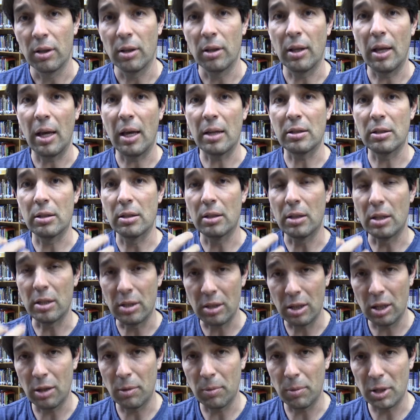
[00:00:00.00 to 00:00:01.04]
That's the
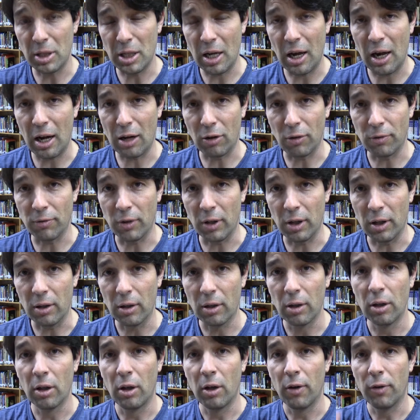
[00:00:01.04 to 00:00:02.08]
cinematography.
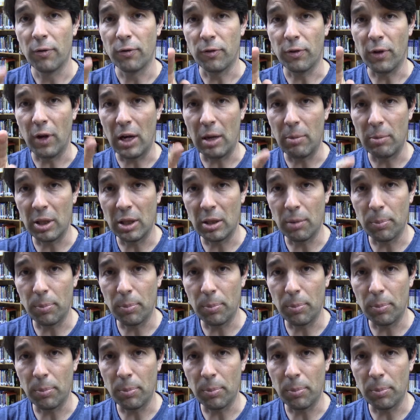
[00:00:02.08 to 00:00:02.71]
Framing